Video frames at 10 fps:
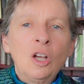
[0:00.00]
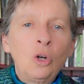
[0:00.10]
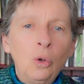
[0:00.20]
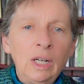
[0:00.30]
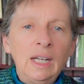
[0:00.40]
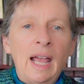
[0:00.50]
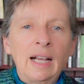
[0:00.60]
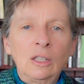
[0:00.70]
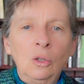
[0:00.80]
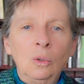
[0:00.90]
could
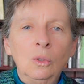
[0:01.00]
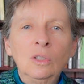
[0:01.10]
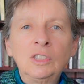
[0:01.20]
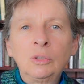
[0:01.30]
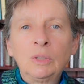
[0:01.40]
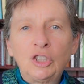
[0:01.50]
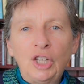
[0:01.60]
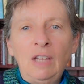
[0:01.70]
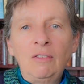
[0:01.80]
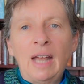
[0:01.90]
enact laws to
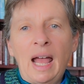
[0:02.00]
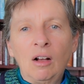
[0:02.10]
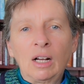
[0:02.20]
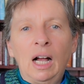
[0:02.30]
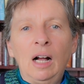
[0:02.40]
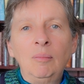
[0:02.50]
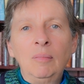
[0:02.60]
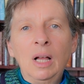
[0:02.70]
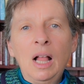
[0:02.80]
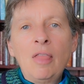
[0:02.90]
achieve an outcome